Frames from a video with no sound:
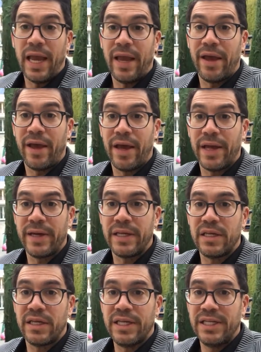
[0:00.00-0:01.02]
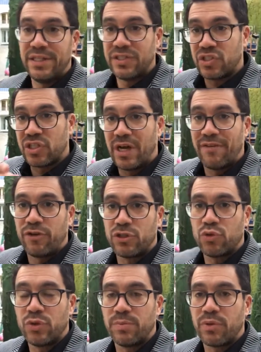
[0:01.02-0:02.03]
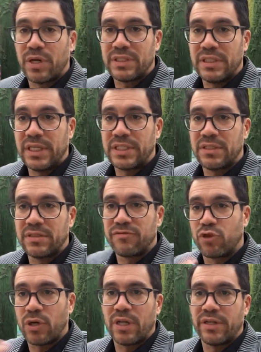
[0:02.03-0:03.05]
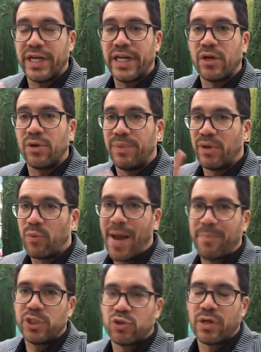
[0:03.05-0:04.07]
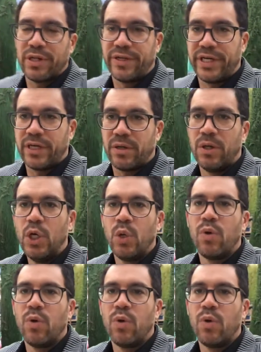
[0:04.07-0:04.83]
and he discovers through a process of trial and error, but rapid trial and error,